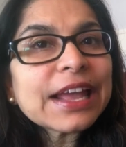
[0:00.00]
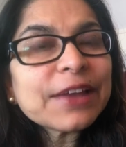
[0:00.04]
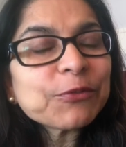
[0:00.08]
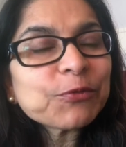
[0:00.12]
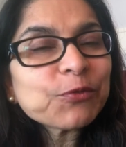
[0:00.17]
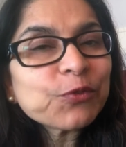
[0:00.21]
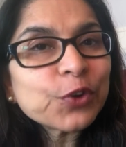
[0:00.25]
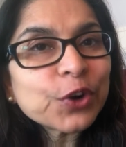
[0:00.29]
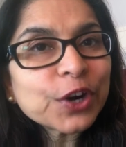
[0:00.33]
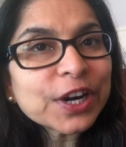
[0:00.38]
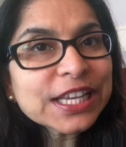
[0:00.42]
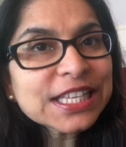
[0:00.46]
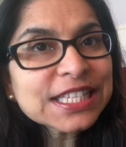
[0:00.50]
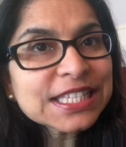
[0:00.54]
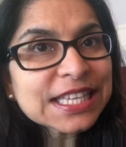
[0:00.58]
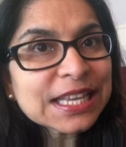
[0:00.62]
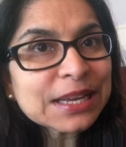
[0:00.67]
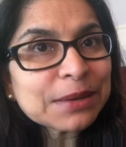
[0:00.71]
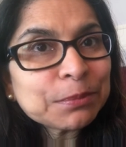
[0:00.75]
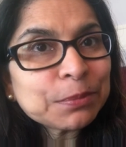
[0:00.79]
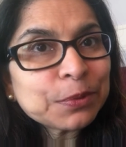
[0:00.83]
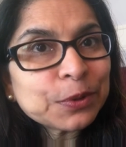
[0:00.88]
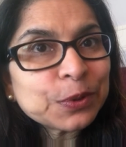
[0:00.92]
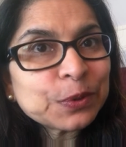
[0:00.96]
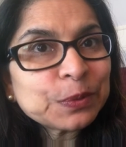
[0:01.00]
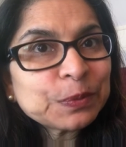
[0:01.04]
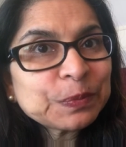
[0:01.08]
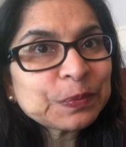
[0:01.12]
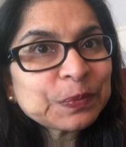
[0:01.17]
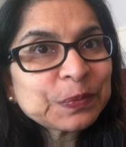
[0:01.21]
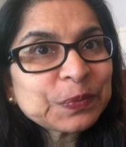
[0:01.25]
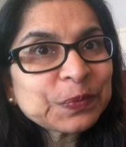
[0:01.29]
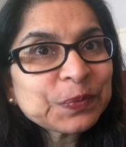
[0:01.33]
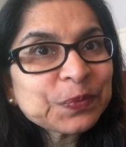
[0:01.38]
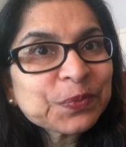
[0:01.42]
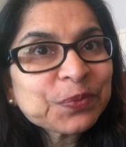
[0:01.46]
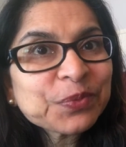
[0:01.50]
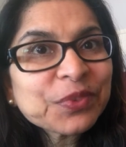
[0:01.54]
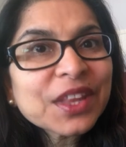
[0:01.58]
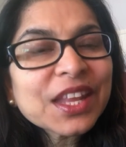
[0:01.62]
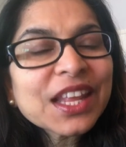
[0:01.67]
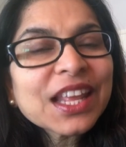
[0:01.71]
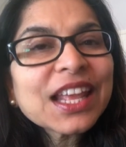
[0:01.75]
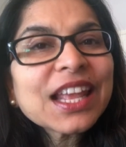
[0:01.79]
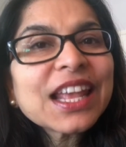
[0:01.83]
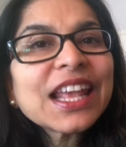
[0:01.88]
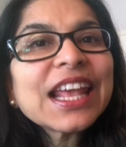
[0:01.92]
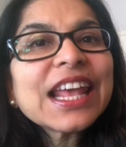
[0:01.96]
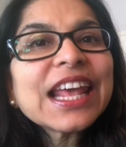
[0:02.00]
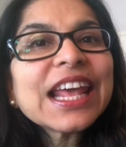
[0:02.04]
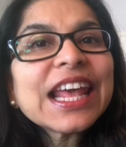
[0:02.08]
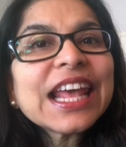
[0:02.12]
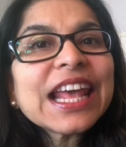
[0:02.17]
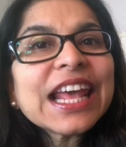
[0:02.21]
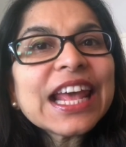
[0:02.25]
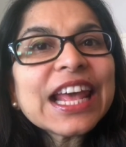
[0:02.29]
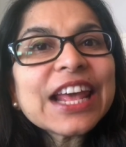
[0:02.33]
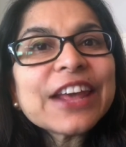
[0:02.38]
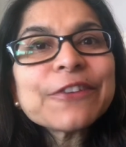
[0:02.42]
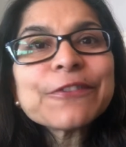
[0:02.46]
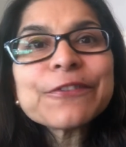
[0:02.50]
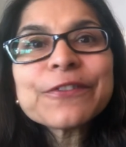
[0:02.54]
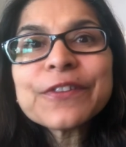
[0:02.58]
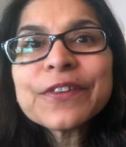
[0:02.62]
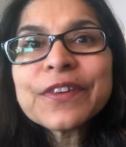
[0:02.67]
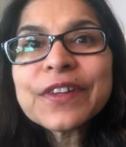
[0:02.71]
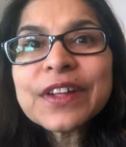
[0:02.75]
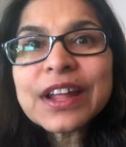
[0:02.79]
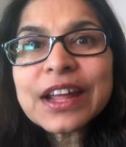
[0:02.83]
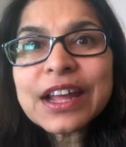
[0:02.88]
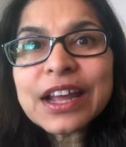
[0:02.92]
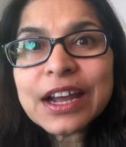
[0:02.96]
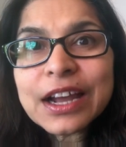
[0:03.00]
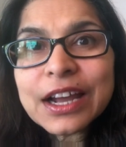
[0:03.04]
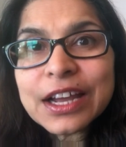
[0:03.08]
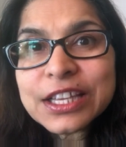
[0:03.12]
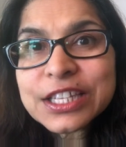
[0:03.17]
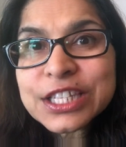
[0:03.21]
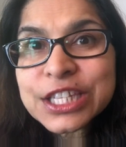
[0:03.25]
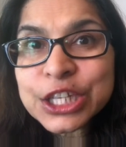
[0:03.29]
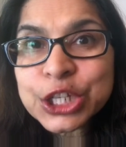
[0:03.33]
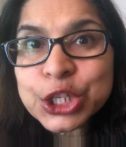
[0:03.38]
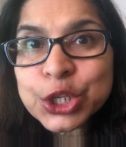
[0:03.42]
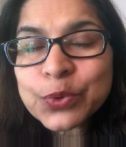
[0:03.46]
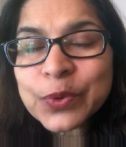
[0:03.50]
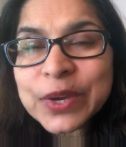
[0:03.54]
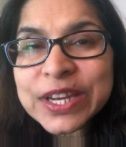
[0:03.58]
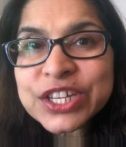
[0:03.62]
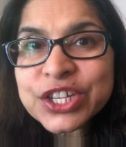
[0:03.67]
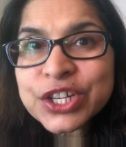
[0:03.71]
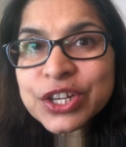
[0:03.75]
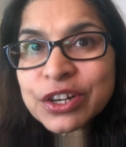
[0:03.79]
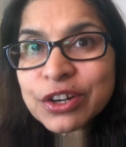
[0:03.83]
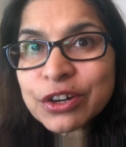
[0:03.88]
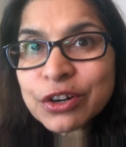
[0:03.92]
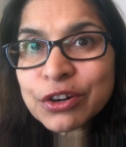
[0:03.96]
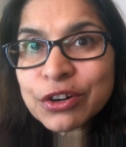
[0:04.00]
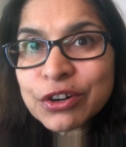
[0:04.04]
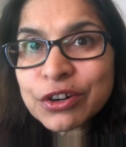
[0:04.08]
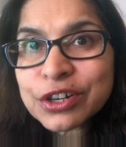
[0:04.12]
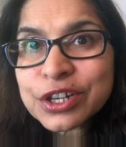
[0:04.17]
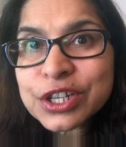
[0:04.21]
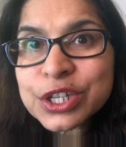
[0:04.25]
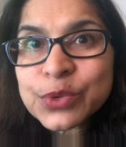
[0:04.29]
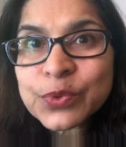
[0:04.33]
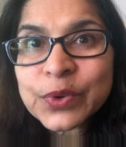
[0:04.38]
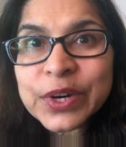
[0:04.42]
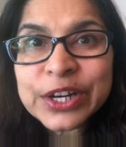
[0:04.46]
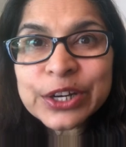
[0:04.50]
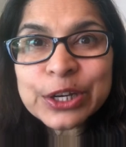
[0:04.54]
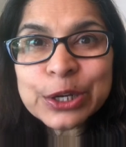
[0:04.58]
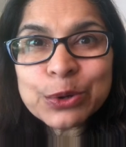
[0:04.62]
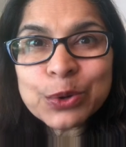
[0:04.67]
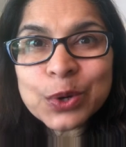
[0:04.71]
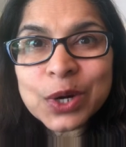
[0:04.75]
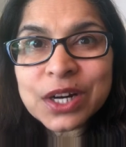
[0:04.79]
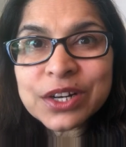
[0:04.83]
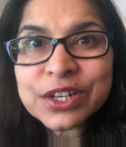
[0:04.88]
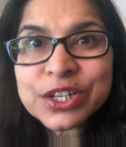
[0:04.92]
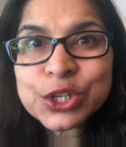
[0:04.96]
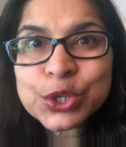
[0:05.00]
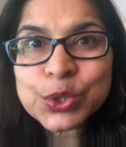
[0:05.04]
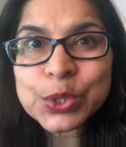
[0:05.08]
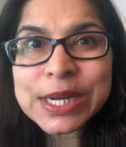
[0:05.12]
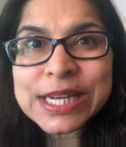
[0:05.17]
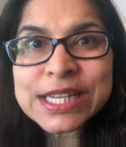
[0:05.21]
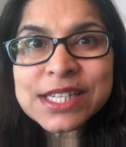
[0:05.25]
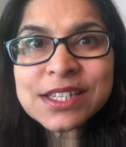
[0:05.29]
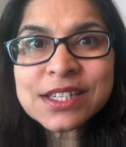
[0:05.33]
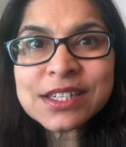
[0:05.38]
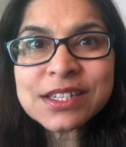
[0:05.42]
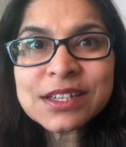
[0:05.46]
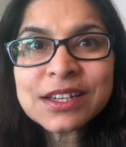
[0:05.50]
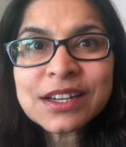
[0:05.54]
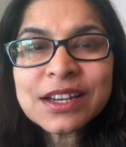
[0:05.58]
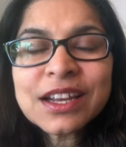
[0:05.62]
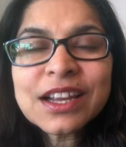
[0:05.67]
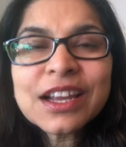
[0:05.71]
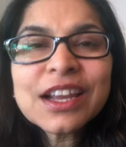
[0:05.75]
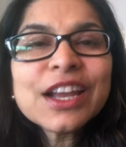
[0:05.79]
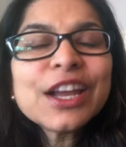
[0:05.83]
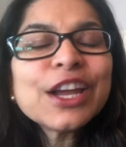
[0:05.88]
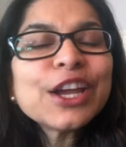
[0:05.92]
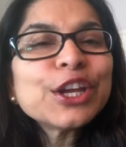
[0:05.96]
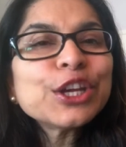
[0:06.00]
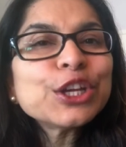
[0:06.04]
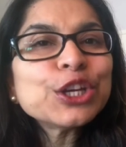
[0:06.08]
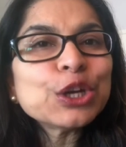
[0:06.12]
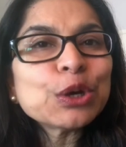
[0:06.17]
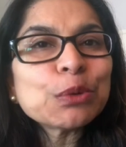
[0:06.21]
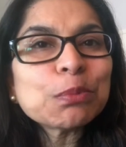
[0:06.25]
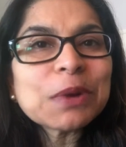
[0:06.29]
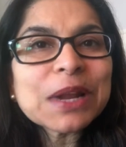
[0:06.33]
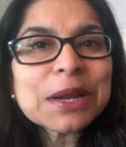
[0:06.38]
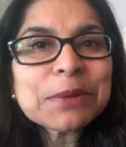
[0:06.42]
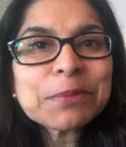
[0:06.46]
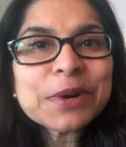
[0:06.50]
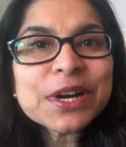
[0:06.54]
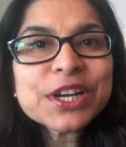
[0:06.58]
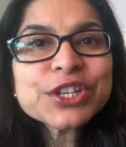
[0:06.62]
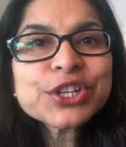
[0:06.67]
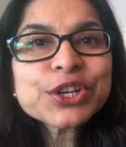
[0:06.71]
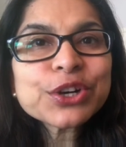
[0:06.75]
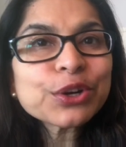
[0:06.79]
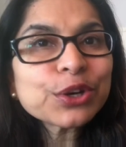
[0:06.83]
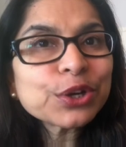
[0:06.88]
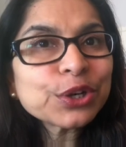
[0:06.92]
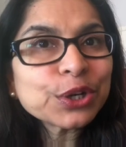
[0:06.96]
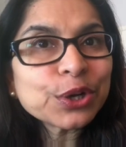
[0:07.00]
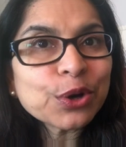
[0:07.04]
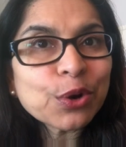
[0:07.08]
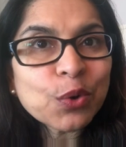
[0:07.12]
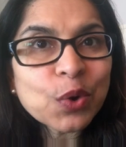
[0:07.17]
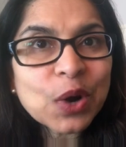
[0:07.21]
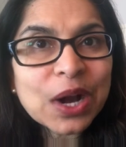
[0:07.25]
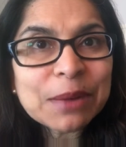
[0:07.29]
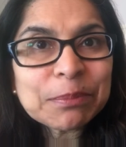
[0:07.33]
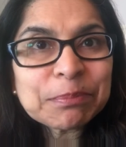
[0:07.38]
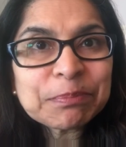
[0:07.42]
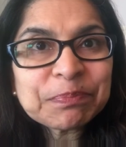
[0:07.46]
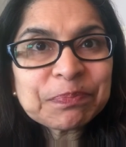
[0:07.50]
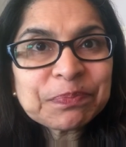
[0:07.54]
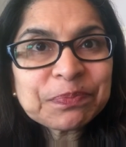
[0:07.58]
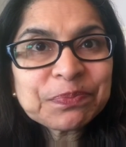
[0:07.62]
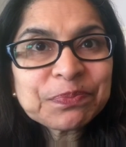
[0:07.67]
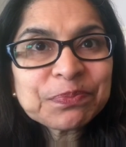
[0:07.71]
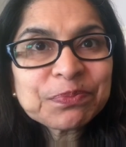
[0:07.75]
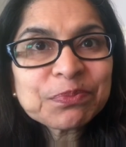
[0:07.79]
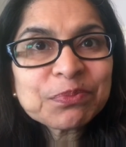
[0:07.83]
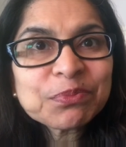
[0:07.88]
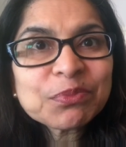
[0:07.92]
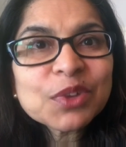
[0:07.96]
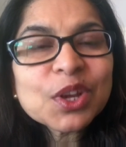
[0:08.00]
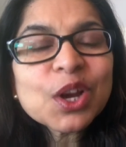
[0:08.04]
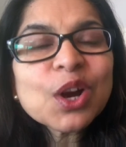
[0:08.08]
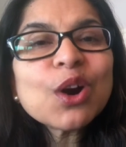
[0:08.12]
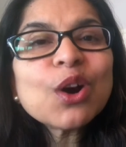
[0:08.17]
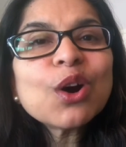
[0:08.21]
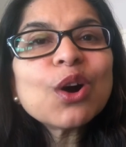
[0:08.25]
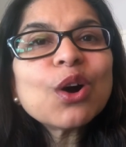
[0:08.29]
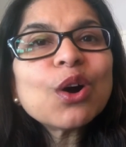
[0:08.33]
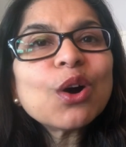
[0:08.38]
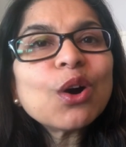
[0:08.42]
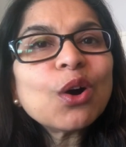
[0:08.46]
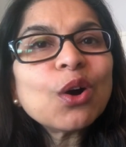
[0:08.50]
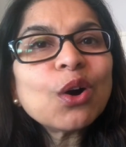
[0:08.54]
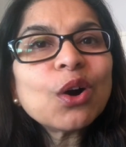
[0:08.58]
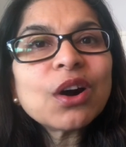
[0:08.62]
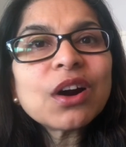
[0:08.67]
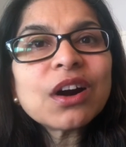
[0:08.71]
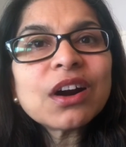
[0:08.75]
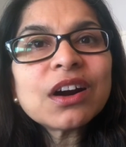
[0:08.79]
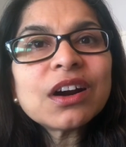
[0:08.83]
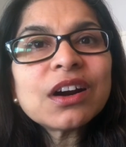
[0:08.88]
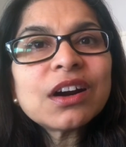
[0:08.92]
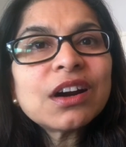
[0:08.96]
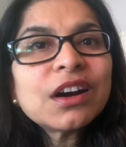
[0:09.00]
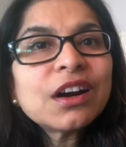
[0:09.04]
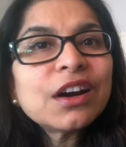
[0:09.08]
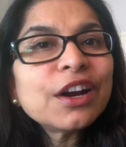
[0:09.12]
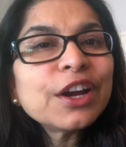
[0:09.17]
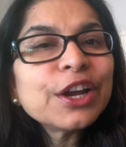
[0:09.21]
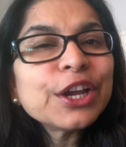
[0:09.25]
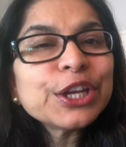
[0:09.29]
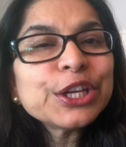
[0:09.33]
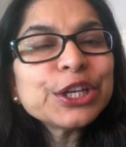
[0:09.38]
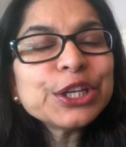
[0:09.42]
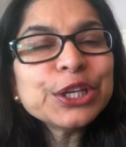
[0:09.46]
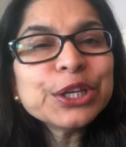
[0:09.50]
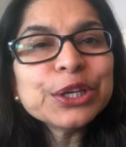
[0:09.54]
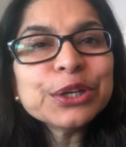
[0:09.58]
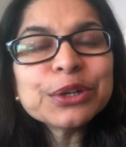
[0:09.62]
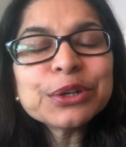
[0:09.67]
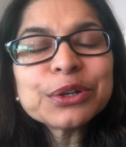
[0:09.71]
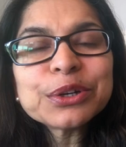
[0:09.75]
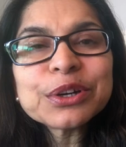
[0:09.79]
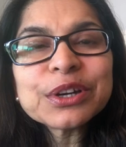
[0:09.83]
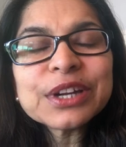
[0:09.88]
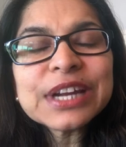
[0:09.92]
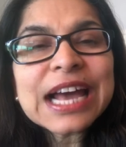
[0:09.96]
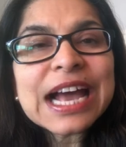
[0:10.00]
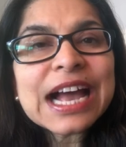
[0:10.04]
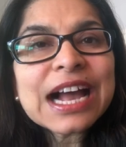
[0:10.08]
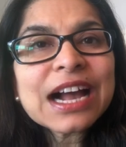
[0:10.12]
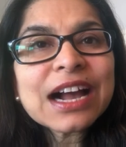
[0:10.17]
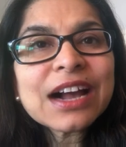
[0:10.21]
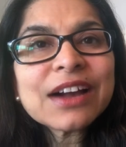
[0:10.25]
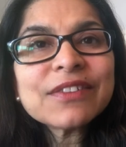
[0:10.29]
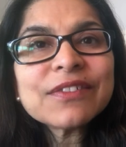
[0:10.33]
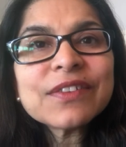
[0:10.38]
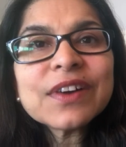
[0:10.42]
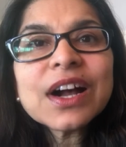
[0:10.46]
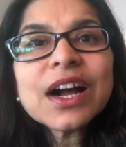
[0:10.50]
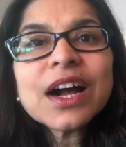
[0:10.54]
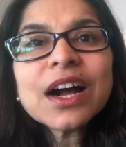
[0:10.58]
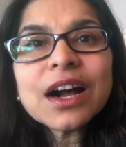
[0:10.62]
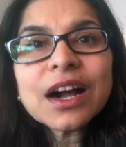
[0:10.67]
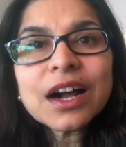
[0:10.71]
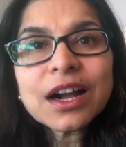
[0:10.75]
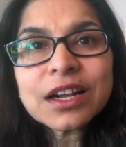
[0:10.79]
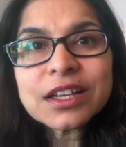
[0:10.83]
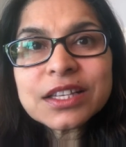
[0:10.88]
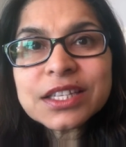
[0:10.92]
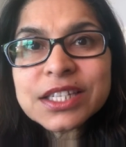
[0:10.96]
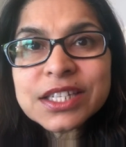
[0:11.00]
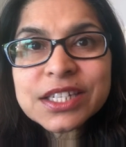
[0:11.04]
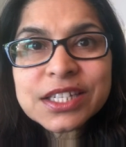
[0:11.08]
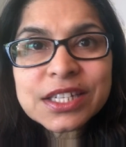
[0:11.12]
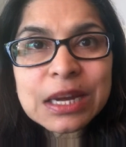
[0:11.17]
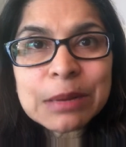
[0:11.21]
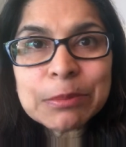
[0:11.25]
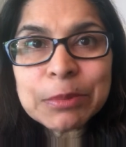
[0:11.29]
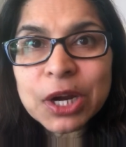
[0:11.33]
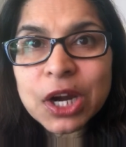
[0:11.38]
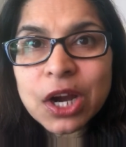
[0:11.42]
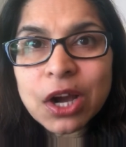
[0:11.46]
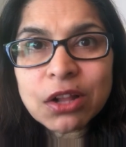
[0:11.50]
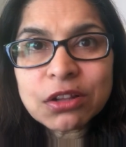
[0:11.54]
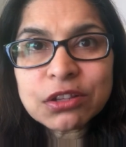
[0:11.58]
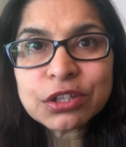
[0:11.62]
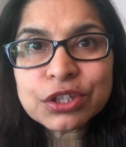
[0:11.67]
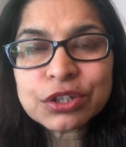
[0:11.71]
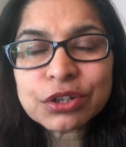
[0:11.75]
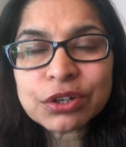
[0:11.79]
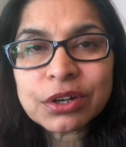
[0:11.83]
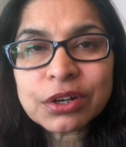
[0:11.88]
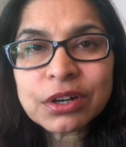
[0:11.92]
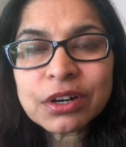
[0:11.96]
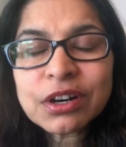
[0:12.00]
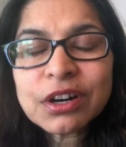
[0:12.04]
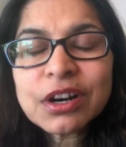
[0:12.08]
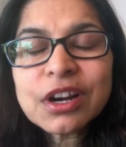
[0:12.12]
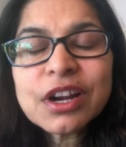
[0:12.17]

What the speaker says: For example, if a situation occurs where you are stressed, your blood pressure could go up, or you could have a stomach ulcer